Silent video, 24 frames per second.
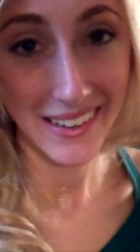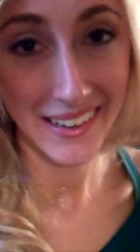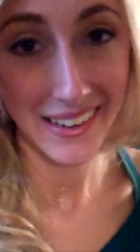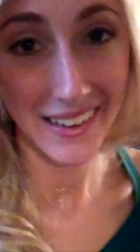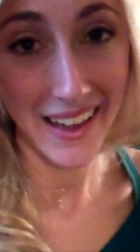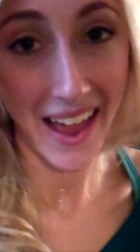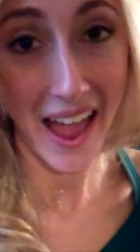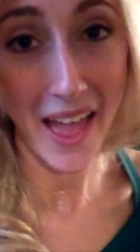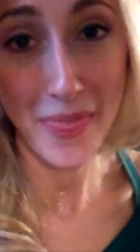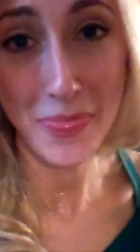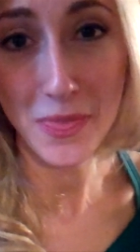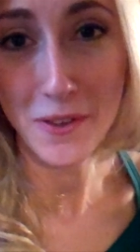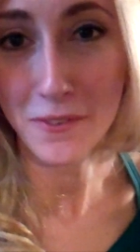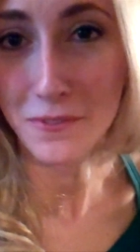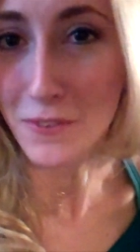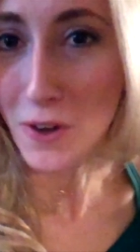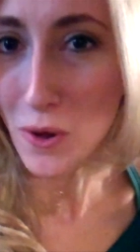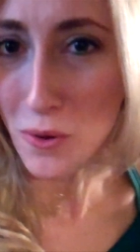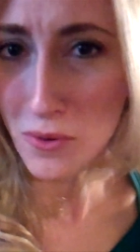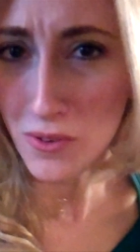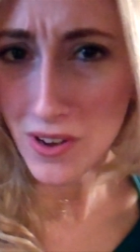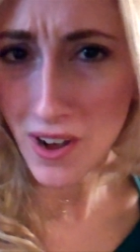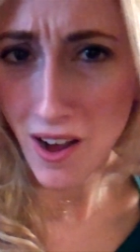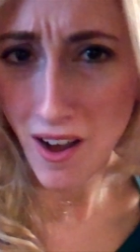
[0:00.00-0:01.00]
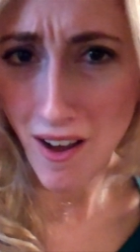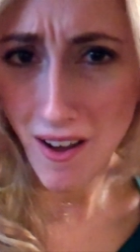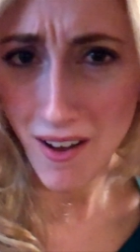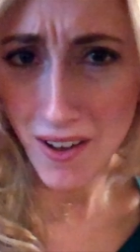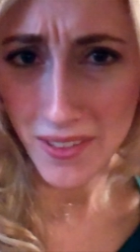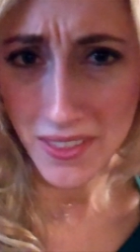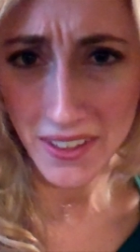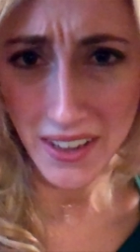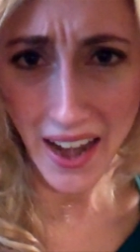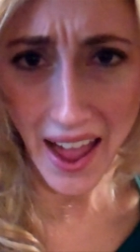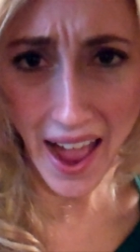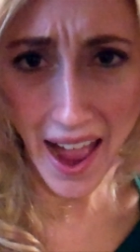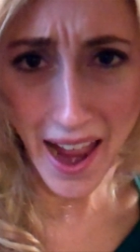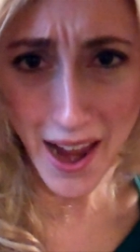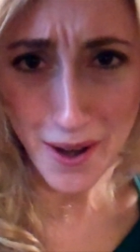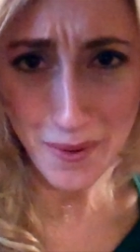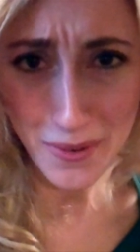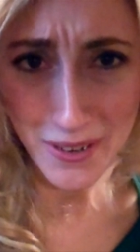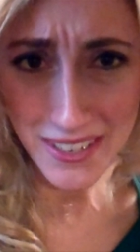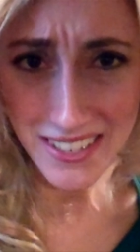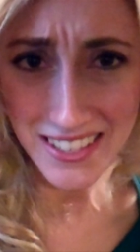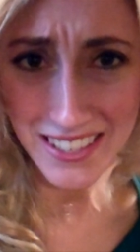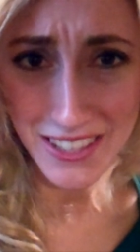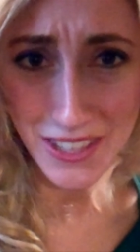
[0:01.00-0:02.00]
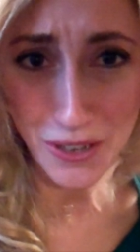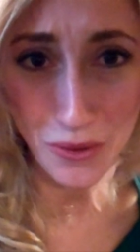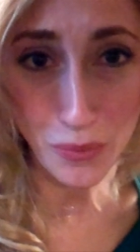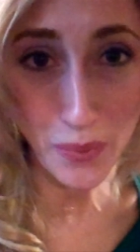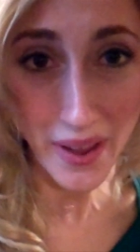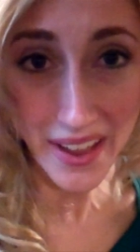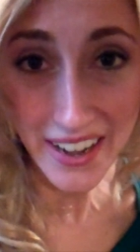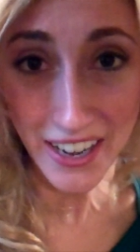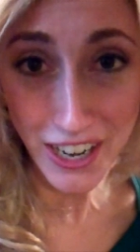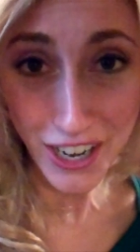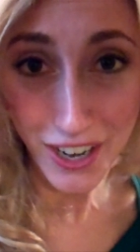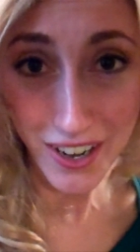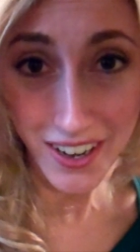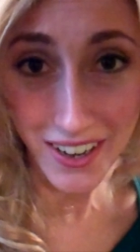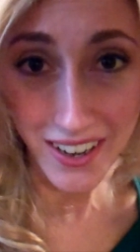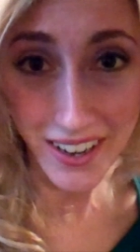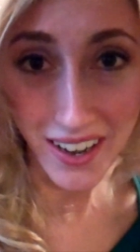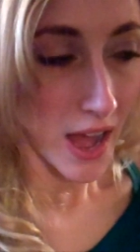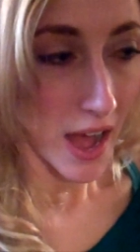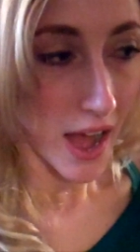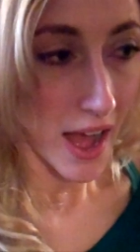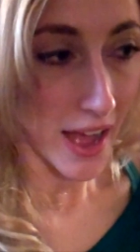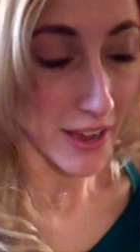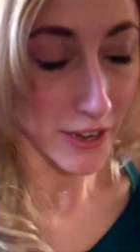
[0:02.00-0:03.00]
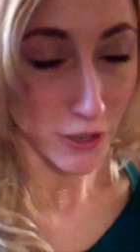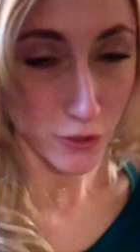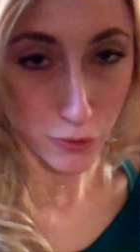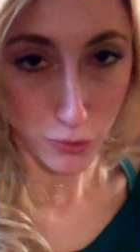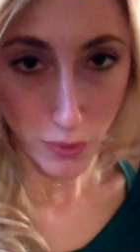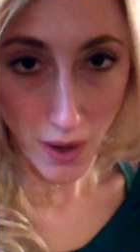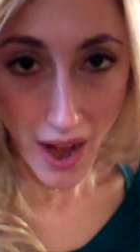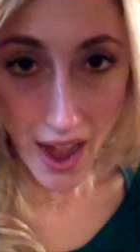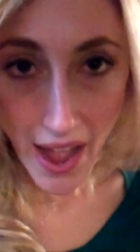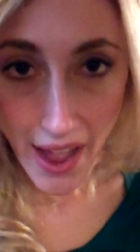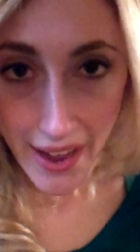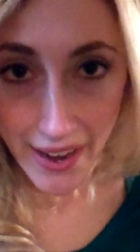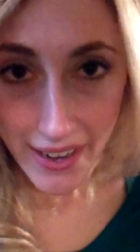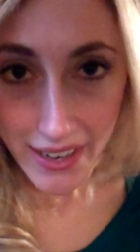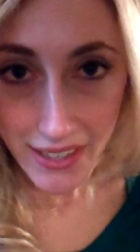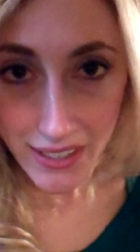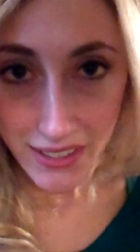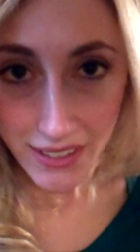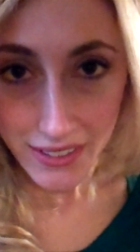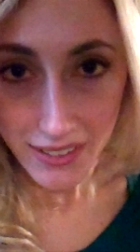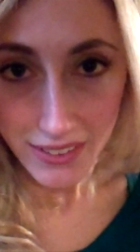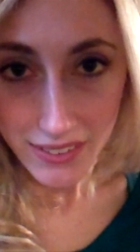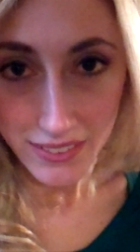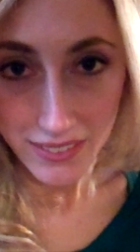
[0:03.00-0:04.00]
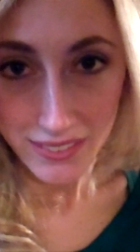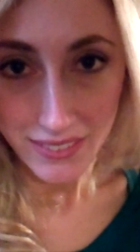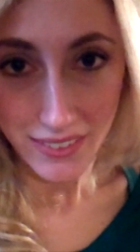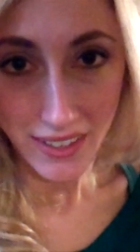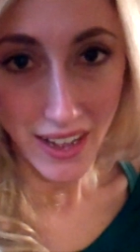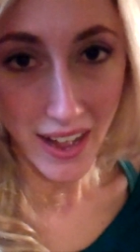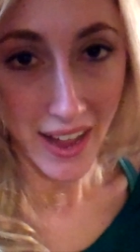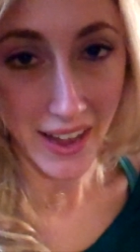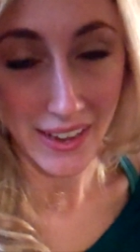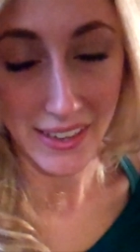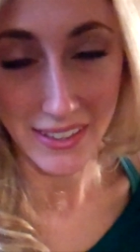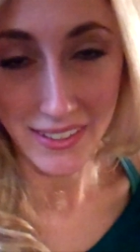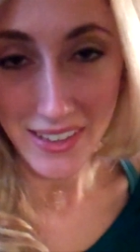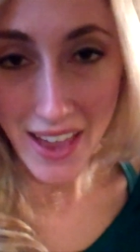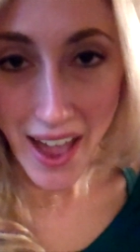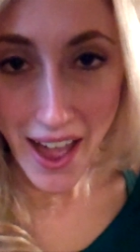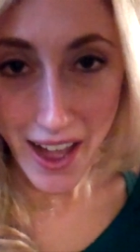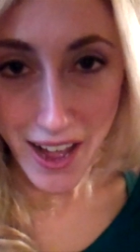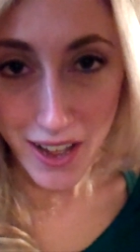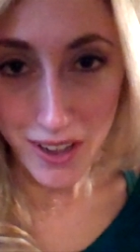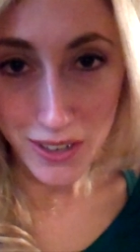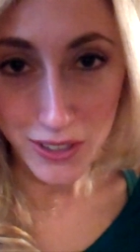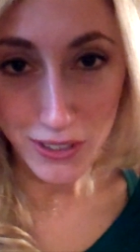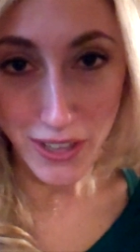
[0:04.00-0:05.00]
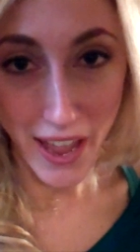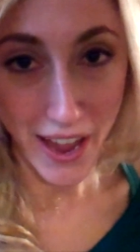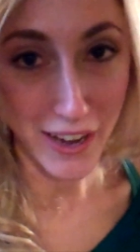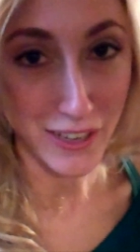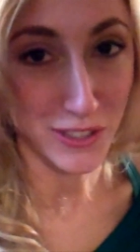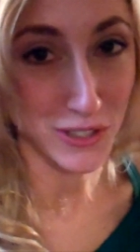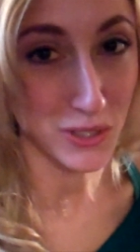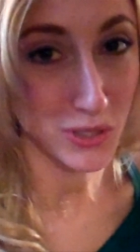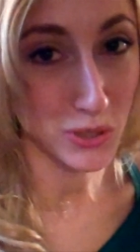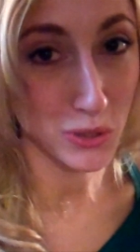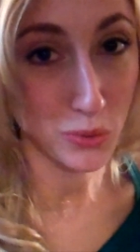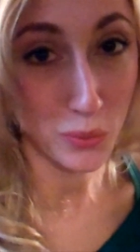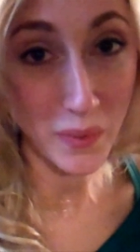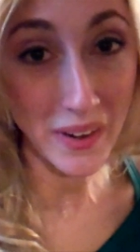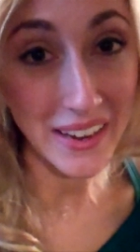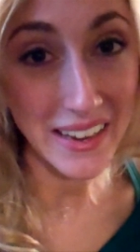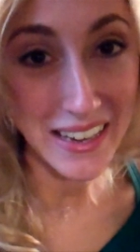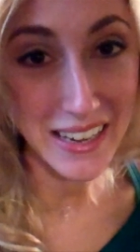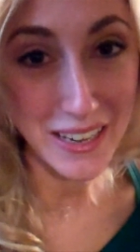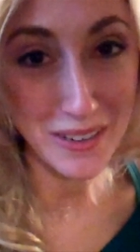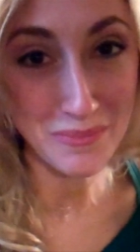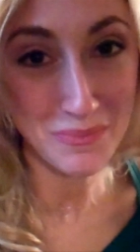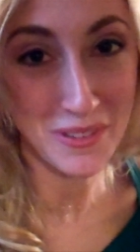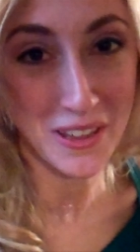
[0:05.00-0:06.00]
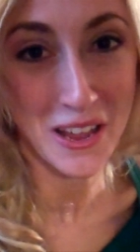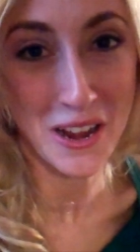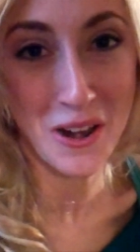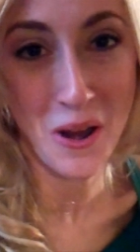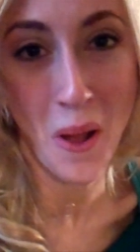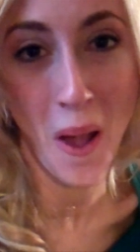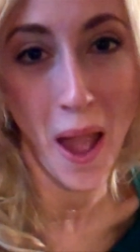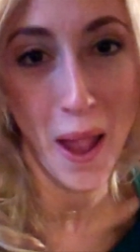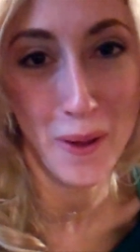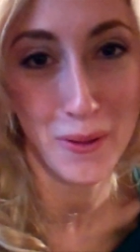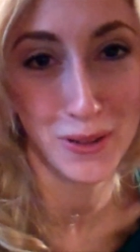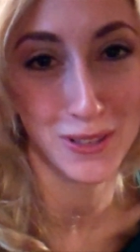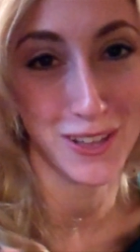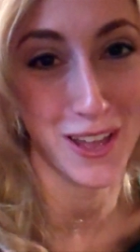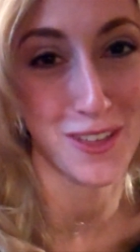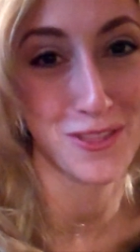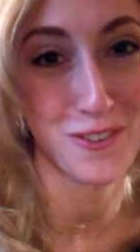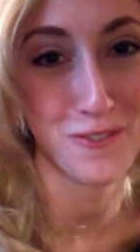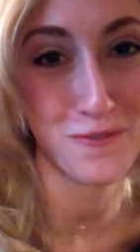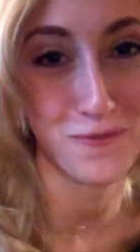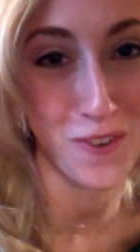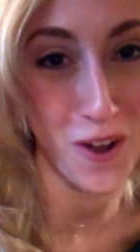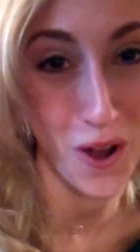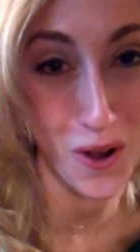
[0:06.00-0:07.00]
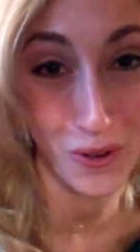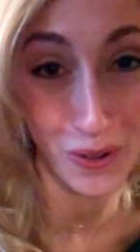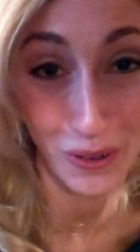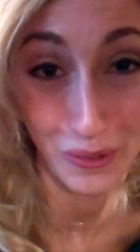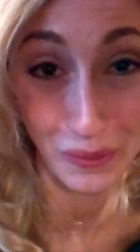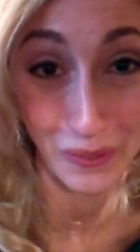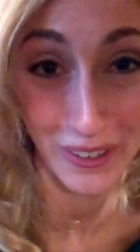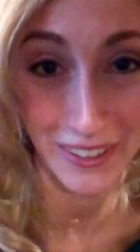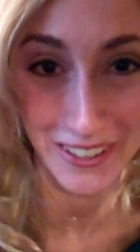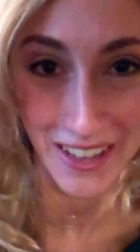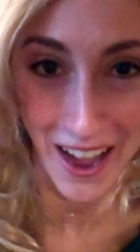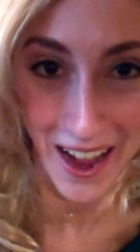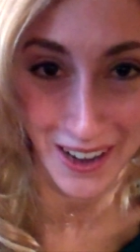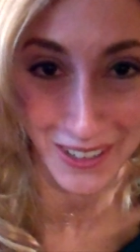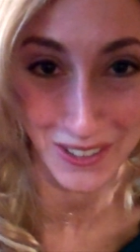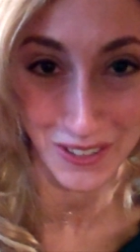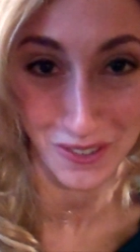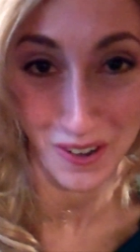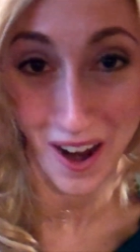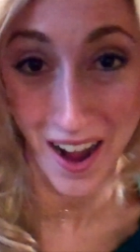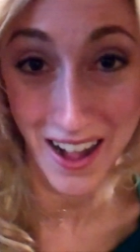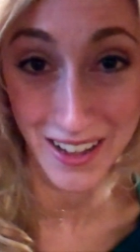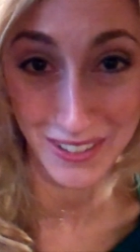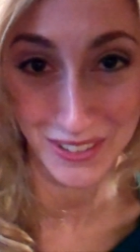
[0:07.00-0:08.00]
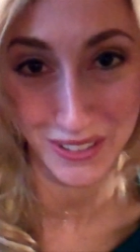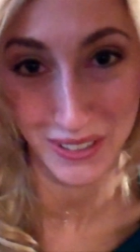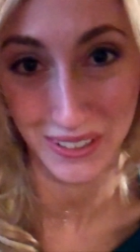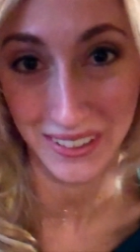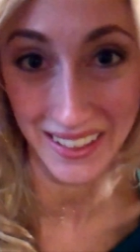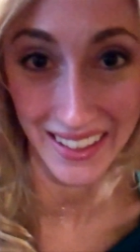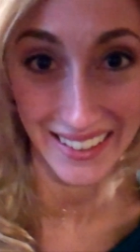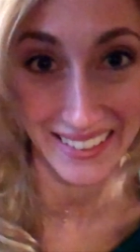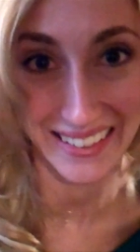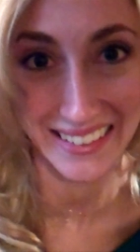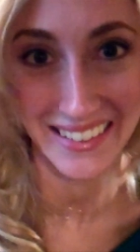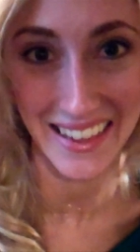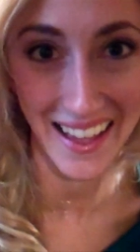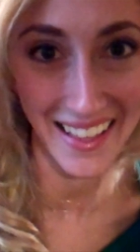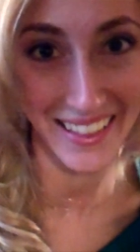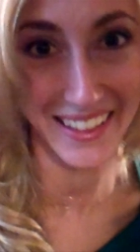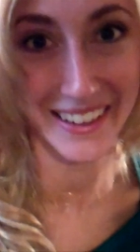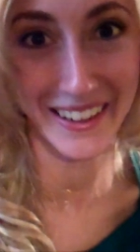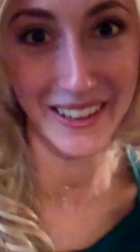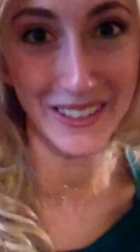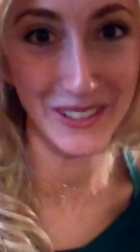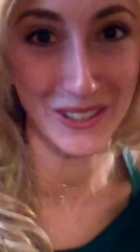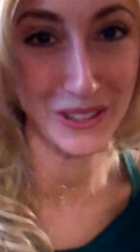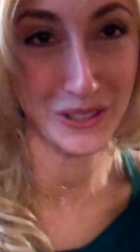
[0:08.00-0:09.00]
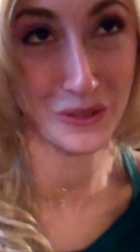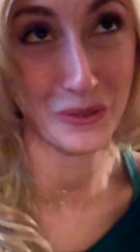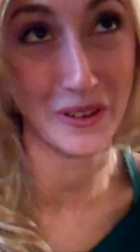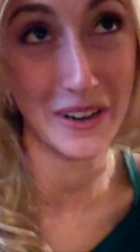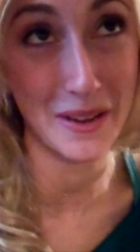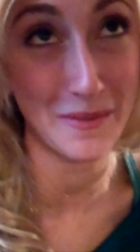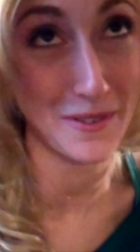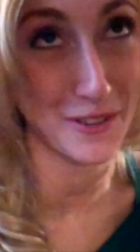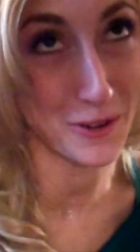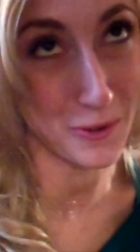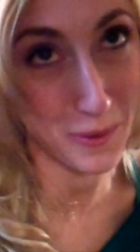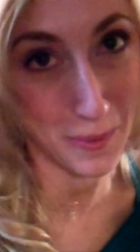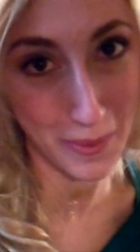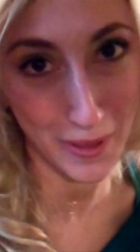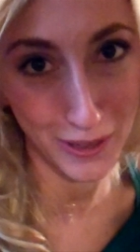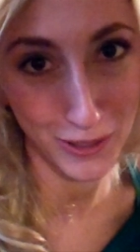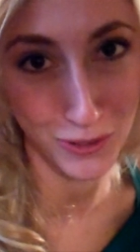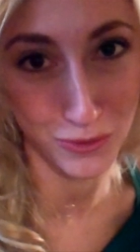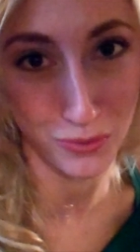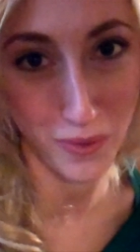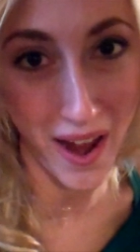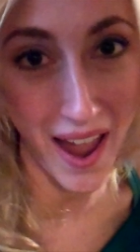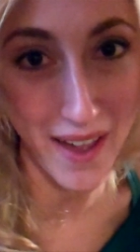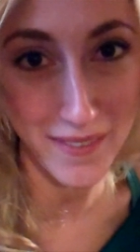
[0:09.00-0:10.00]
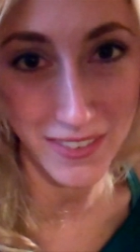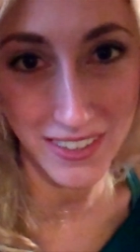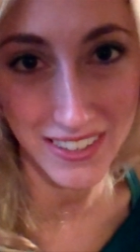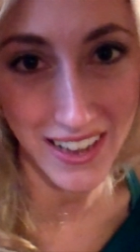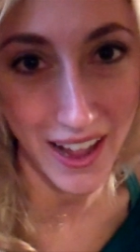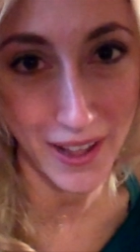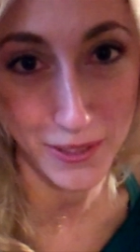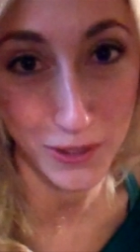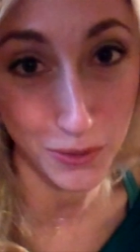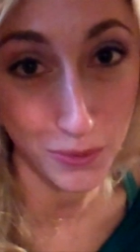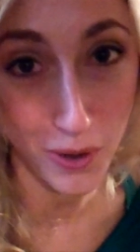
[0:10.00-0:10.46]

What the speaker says: got the phone call that I was the winner. I cried, I yelled, I screamed. I was on the phone with Dr. Rawnsley, yelling and screaming. I'm driving down the